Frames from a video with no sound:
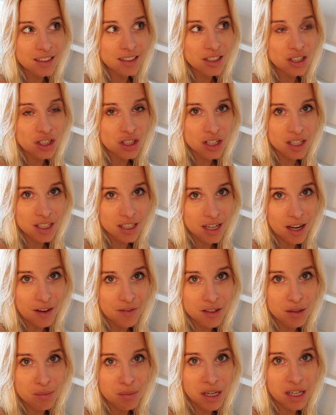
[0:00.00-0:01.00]
just
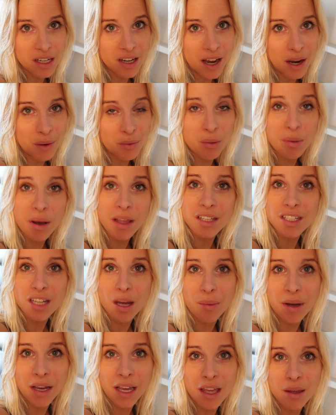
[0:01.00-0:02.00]
after midnight. Well, by the
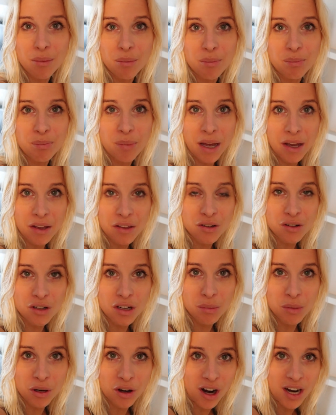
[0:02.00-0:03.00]
time I get back through
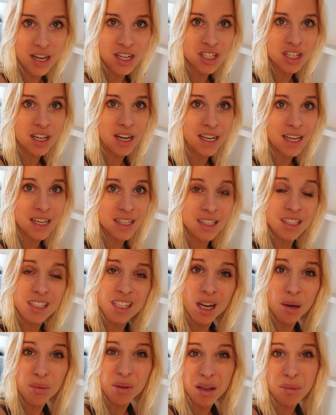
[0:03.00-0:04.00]
immigration, I guess it's
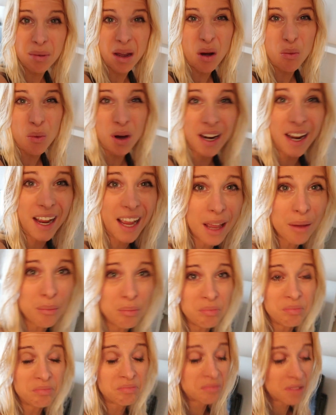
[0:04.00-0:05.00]
gonna be about 1
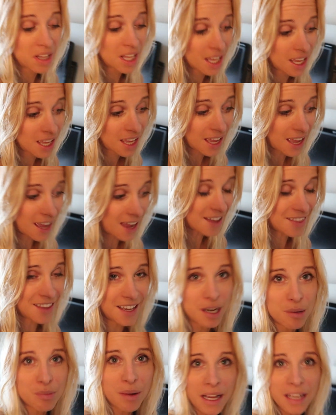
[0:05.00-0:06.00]
AM, and
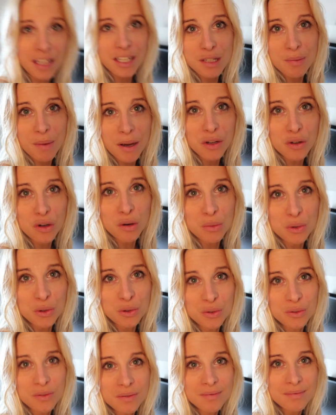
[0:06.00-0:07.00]
then back into my
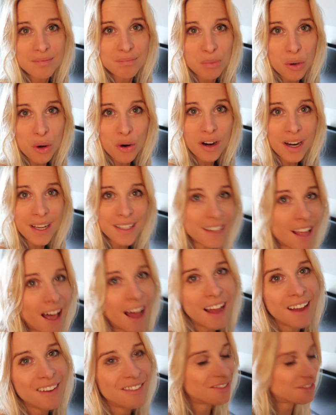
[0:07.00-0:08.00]
normal boring
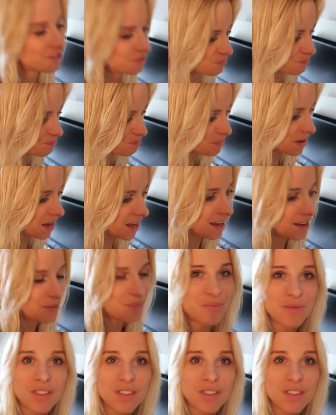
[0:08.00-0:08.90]
life. But